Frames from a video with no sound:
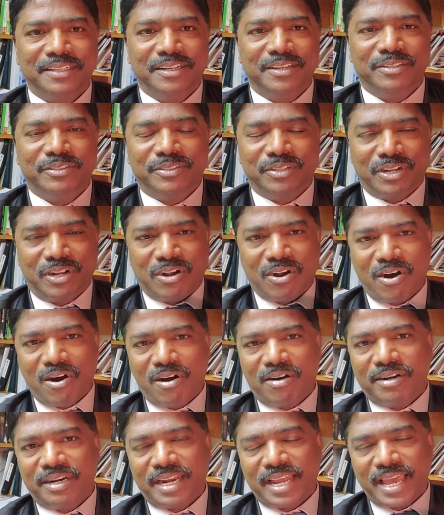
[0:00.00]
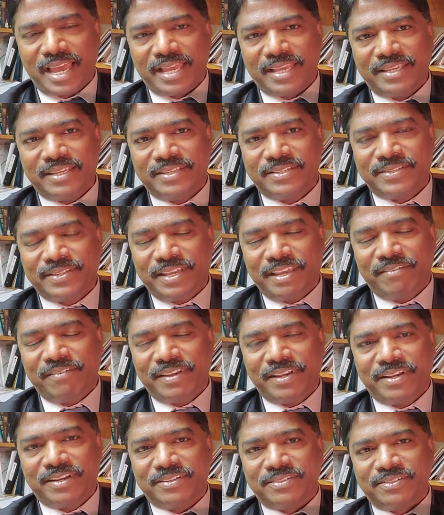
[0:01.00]
So God is
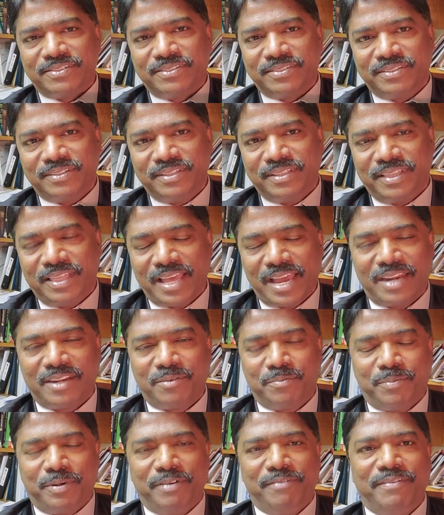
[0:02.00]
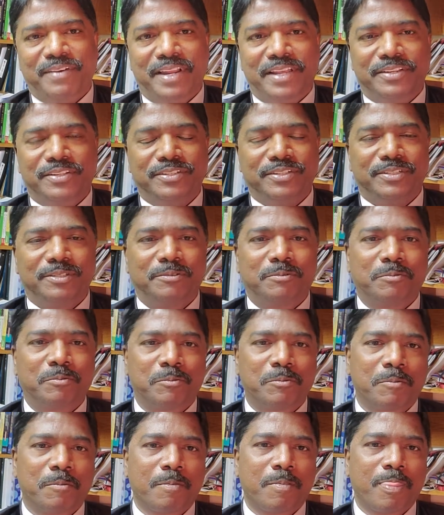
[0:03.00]
giving us that privilege,
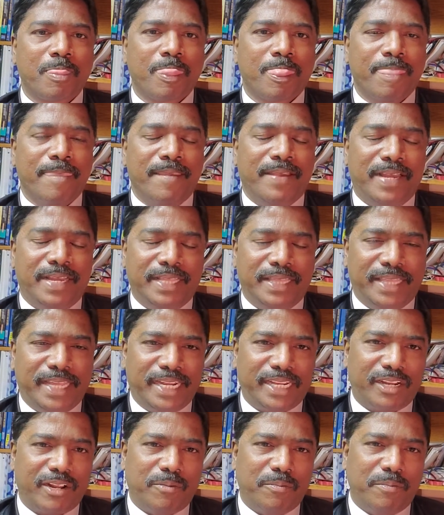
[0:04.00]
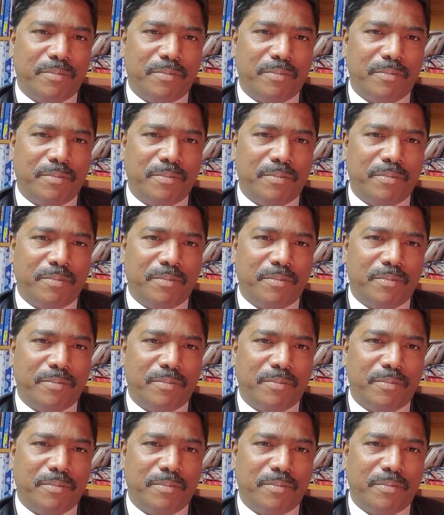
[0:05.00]
that